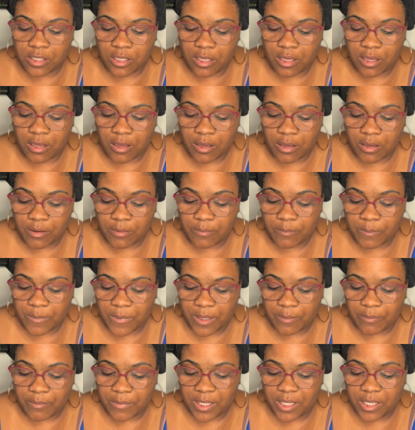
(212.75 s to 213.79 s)

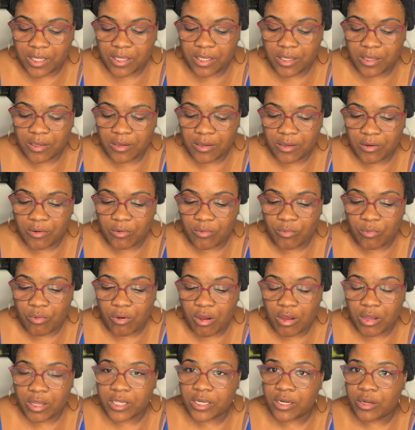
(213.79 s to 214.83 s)
And me
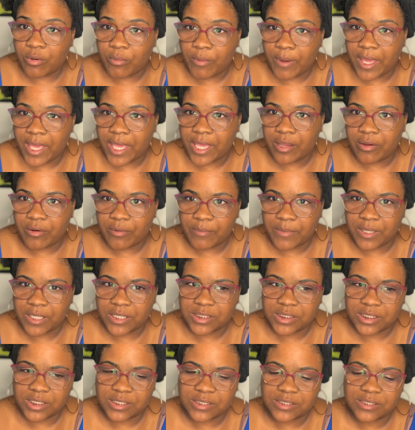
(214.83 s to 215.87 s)
walking away or me
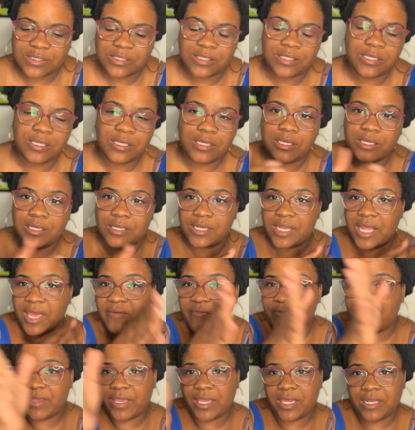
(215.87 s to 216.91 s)
just
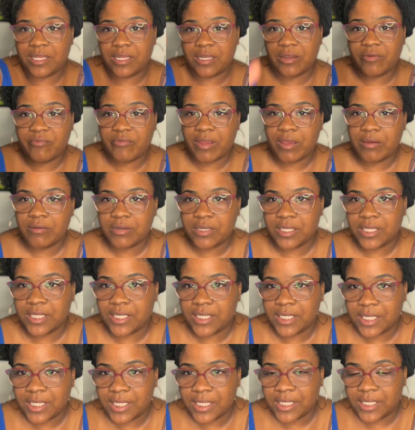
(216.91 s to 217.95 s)
navigating around
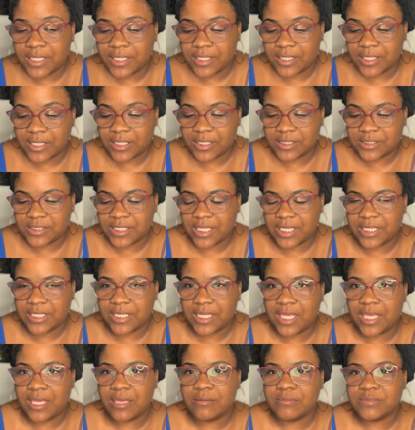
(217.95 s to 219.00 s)
it, it's like,
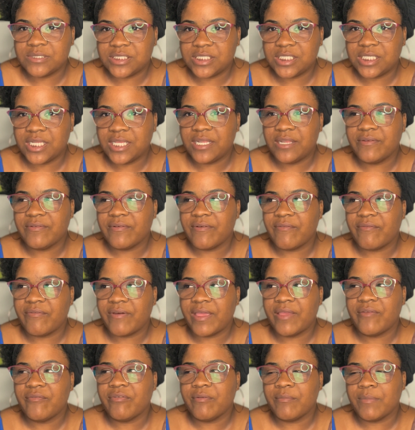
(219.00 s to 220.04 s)
damn, she didn't even
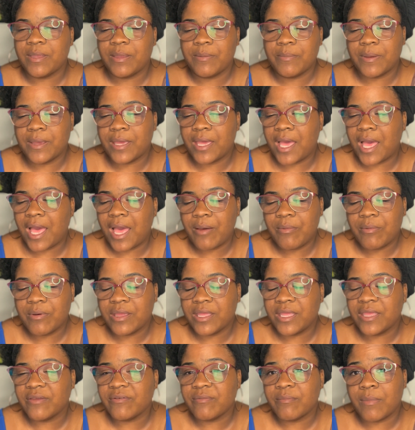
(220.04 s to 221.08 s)
fight for me, but I
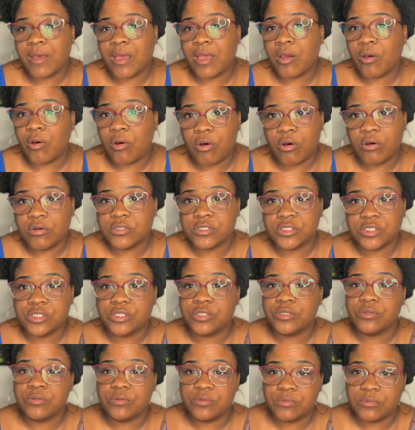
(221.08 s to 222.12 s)
would give my all to
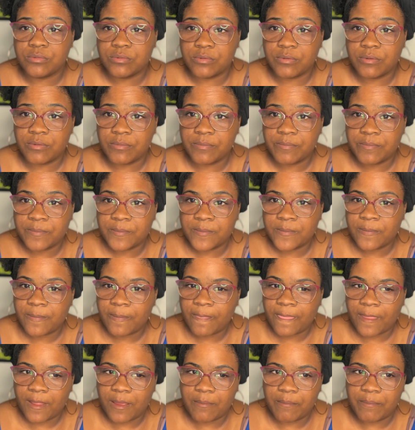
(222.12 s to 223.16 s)
you.
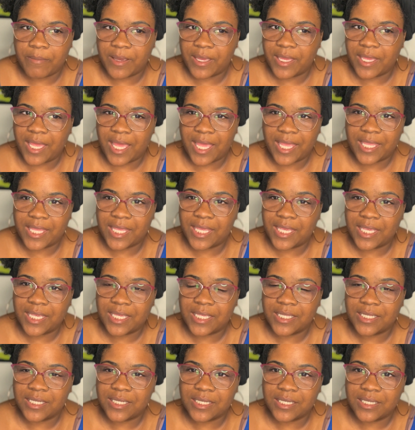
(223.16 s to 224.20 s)
But I
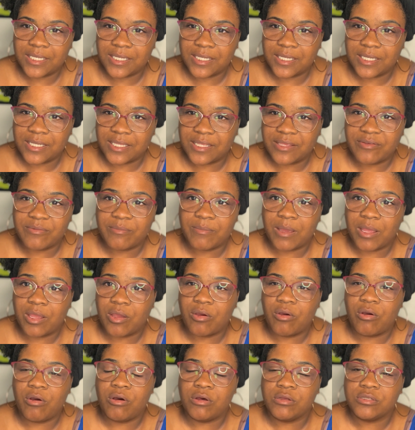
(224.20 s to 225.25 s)
can't give my
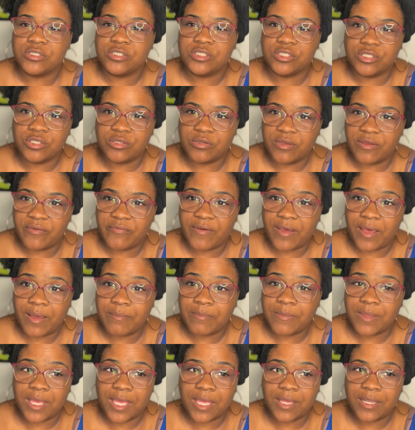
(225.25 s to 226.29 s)
all to you if
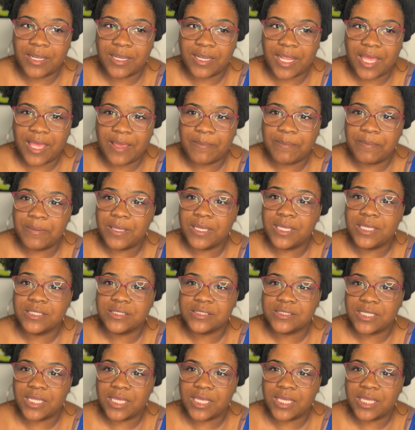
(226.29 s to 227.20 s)
I'm not at peace.